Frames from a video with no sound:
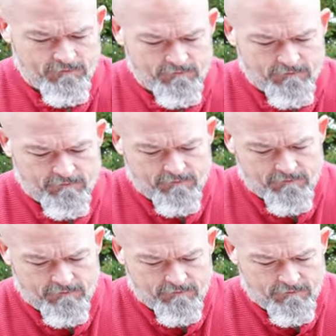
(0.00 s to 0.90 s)

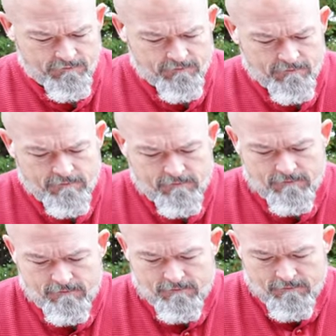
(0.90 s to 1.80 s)
(no one is talking)